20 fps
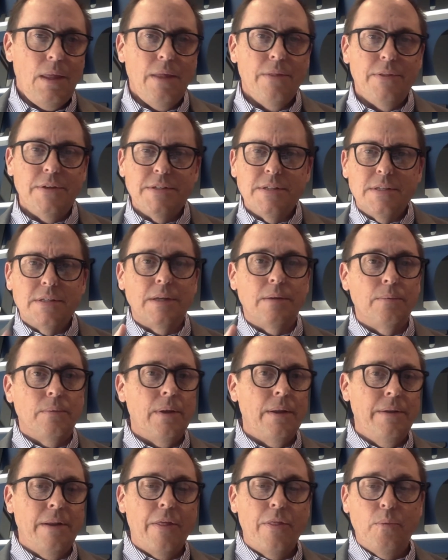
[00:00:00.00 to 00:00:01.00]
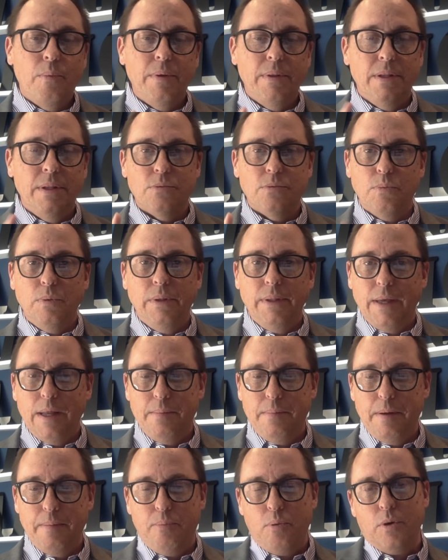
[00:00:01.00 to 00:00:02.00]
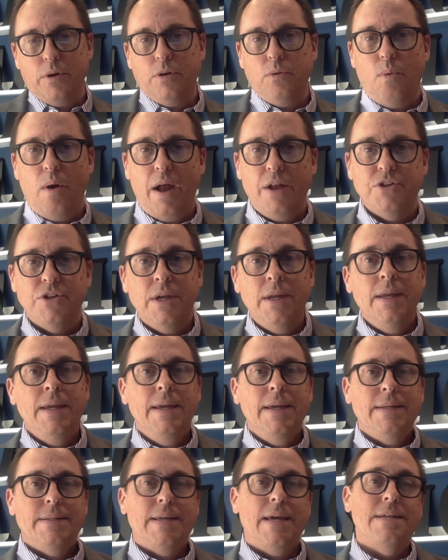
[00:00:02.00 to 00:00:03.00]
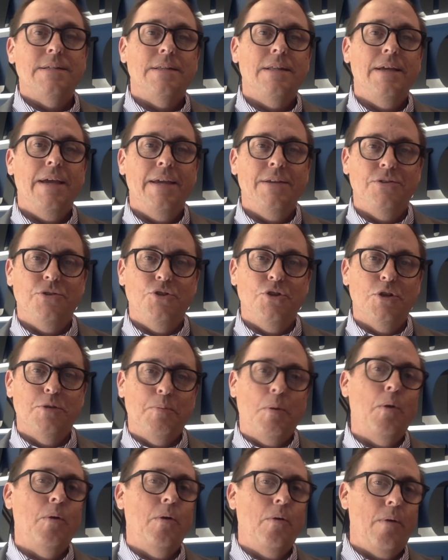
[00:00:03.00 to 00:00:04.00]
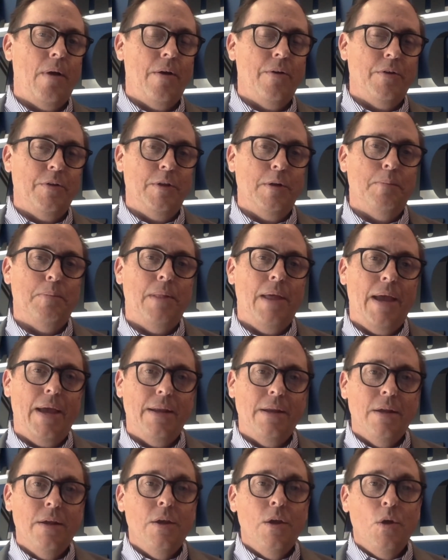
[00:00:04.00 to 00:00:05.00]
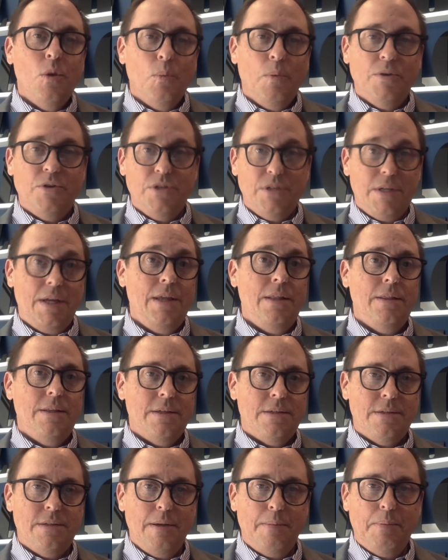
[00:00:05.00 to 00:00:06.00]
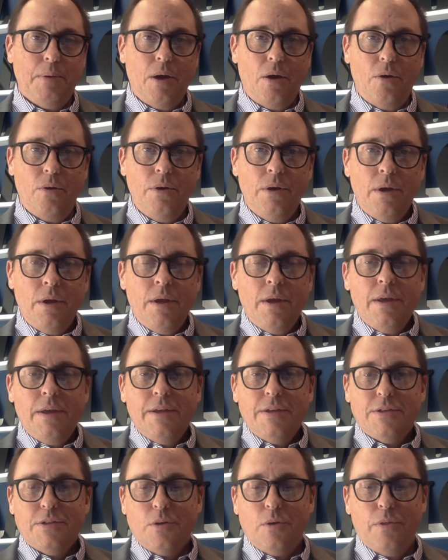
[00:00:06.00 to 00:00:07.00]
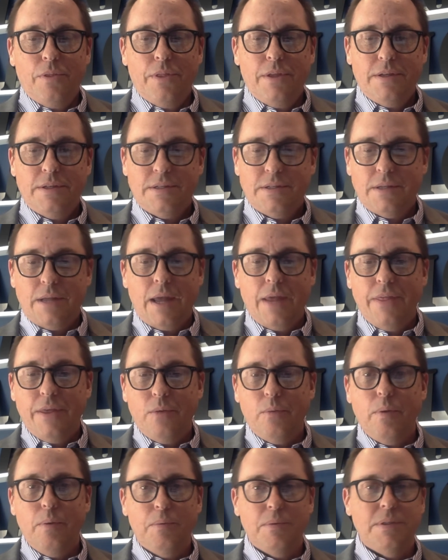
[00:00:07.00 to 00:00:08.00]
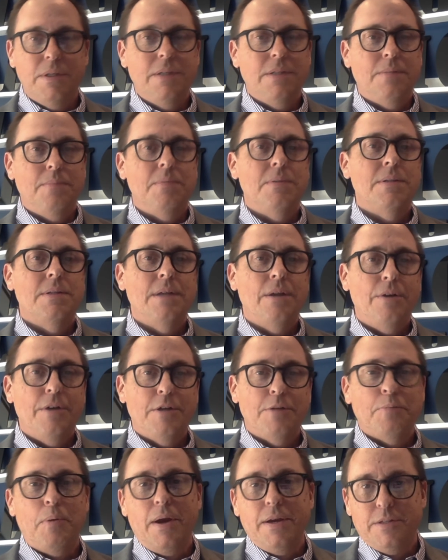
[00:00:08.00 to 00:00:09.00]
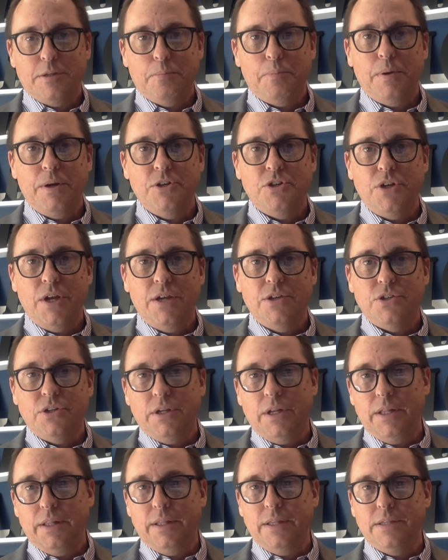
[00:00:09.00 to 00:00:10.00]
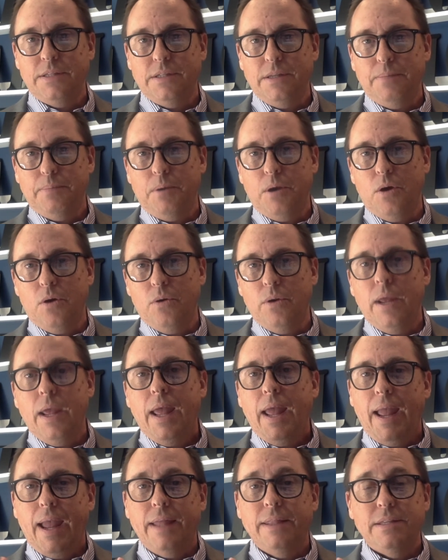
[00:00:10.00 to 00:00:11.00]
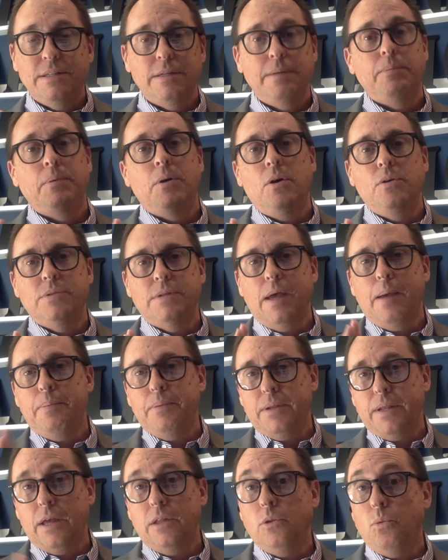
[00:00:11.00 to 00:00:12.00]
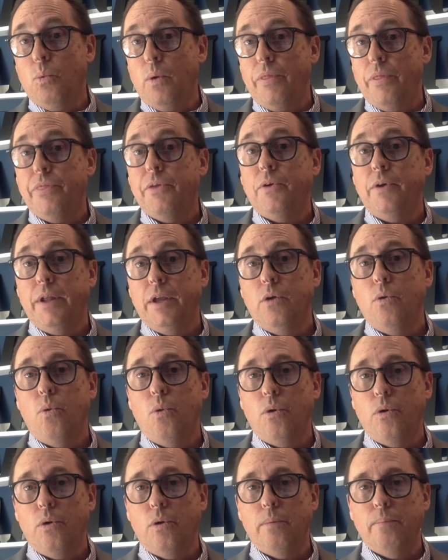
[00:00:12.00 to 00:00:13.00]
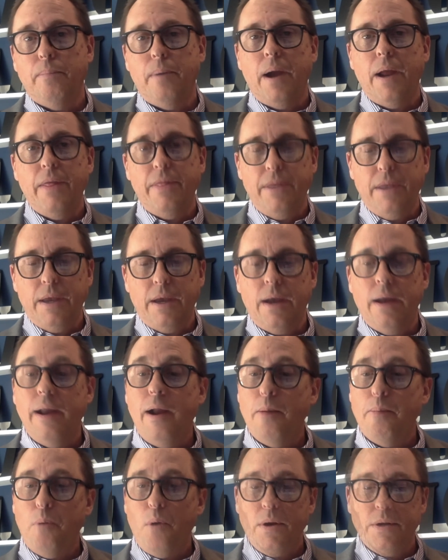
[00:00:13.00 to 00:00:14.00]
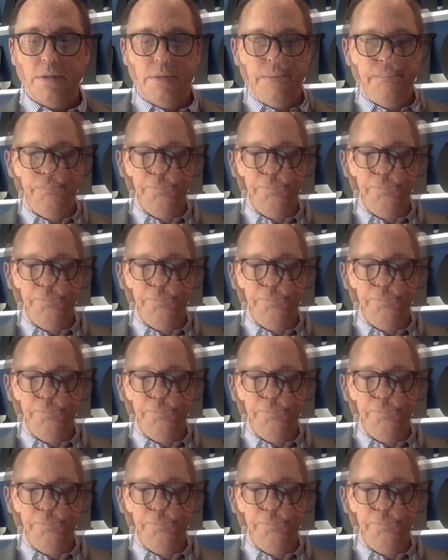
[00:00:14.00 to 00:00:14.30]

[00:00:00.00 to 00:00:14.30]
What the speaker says: This is another one really going to be important to watch. Tesla has just broken ground on their plant, which is in this zip code. So this, I think we will see some serious price appreciation in this zip code and the zip codes up and down the 130 corridor by the airport.